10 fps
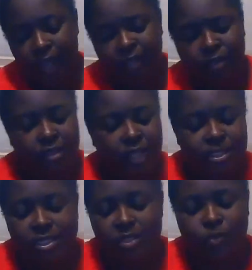I learned
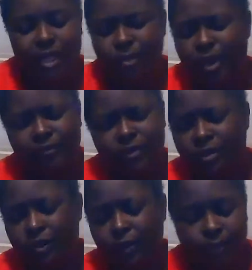lessons without
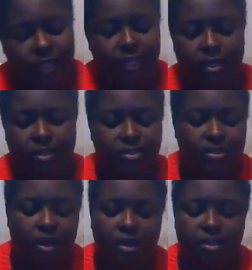ever being
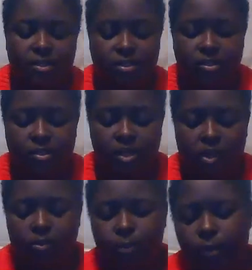taught.
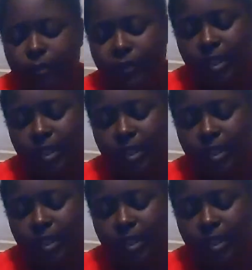Remember